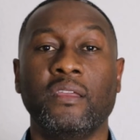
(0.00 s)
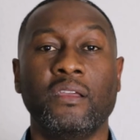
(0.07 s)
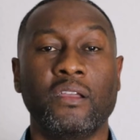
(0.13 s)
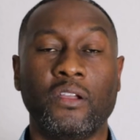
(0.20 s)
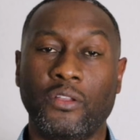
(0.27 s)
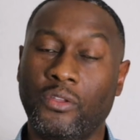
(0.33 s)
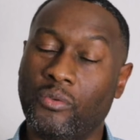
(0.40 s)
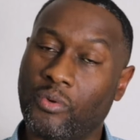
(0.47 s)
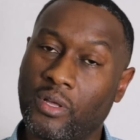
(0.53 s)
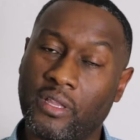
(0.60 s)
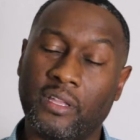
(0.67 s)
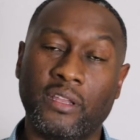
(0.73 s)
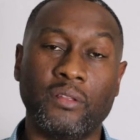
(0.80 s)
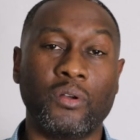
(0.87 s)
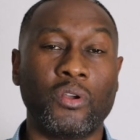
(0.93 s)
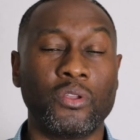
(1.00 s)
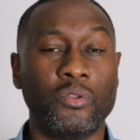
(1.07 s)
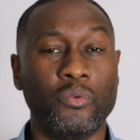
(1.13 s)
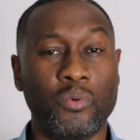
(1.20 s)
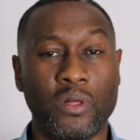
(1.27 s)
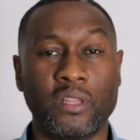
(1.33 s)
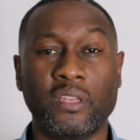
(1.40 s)
Are you willing
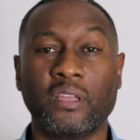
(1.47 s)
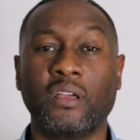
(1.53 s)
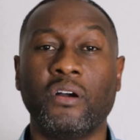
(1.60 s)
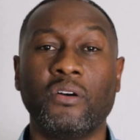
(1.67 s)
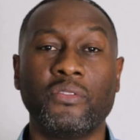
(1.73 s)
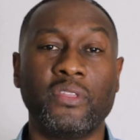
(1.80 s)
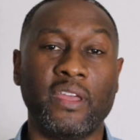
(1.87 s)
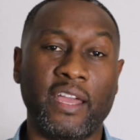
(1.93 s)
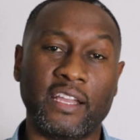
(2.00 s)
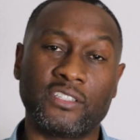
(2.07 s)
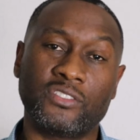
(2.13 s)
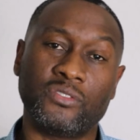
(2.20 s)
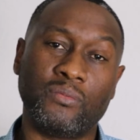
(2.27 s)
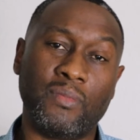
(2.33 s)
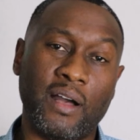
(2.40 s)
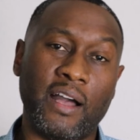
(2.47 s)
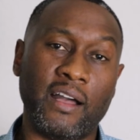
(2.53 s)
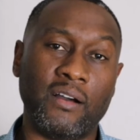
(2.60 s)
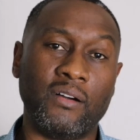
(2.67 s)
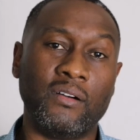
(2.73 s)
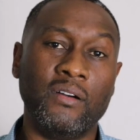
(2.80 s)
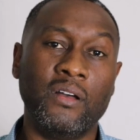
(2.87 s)
to go the extra
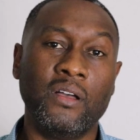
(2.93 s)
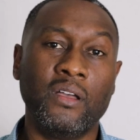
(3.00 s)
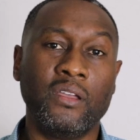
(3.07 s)
mile?